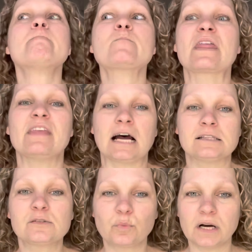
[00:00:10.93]

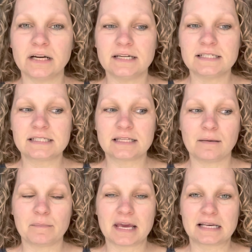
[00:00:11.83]
That's what
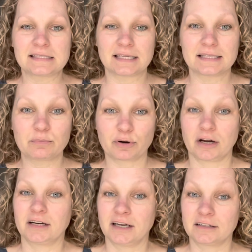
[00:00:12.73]
makes this
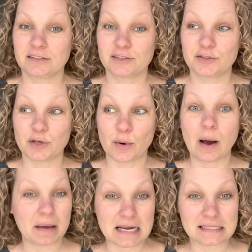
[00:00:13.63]
product so
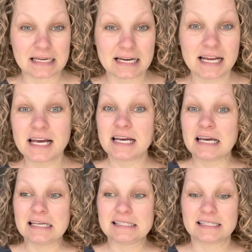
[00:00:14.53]
amazing,
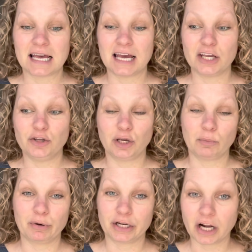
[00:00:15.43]
is that you can
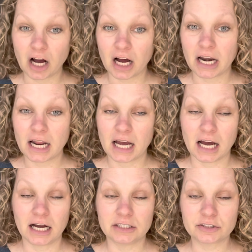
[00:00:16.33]
put it on
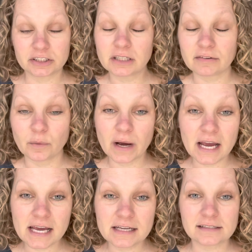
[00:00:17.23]
100 different
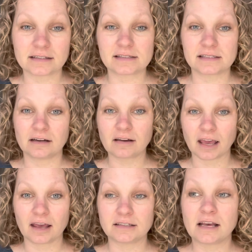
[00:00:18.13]
ways and still
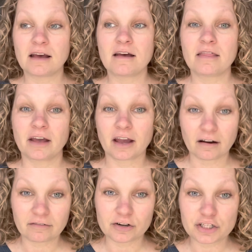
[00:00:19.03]
get the
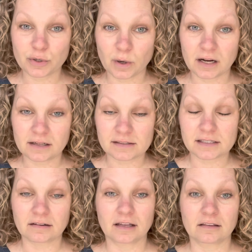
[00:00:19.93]
coverage you want, still
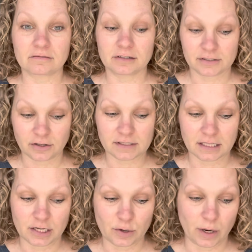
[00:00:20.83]
get the results
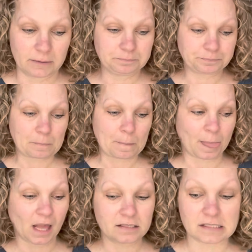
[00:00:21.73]
that you want.
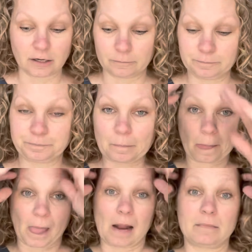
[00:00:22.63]
So
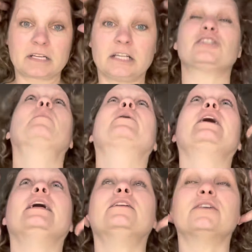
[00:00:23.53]
I'm just going to jump right
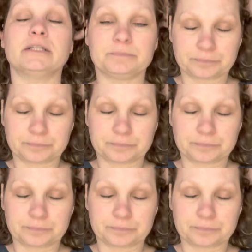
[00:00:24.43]
into it.